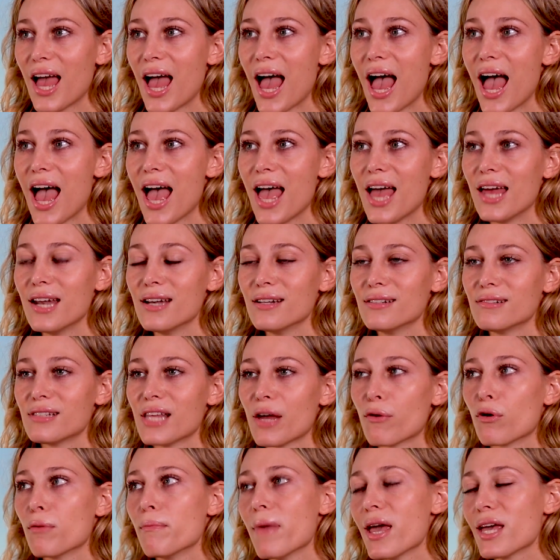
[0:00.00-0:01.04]
And they
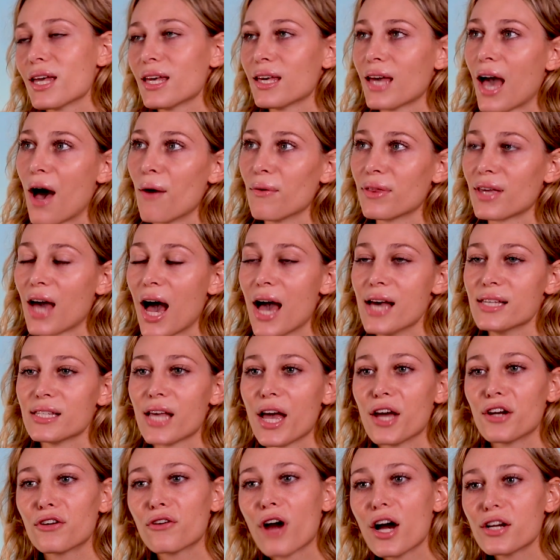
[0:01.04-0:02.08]
were making out with guys I
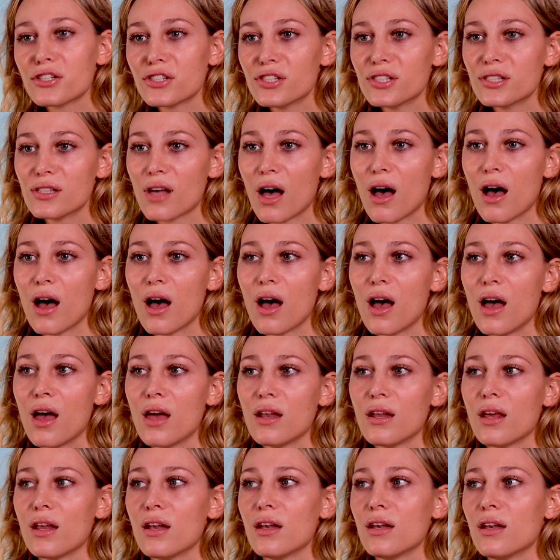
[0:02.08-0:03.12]
had crushes
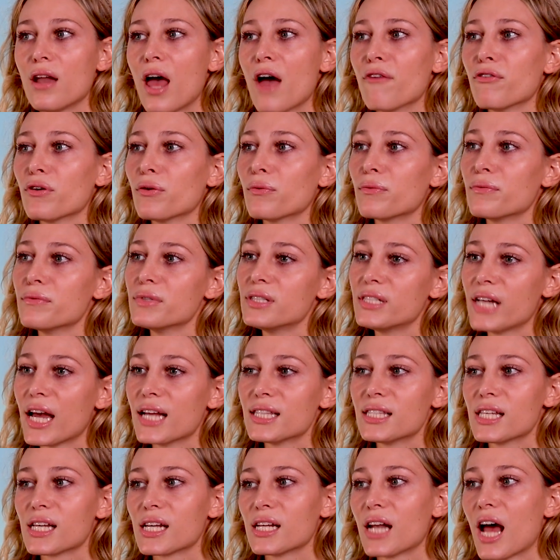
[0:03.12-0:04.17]
on, and everyone was
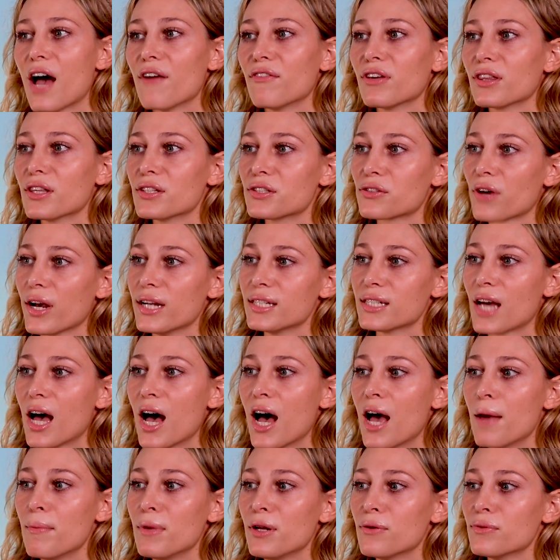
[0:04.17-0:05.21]
dancing and having this great
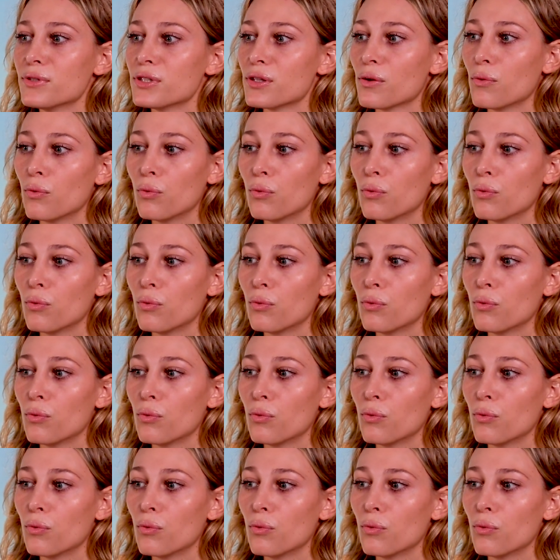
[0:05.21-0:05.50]
time, and it was the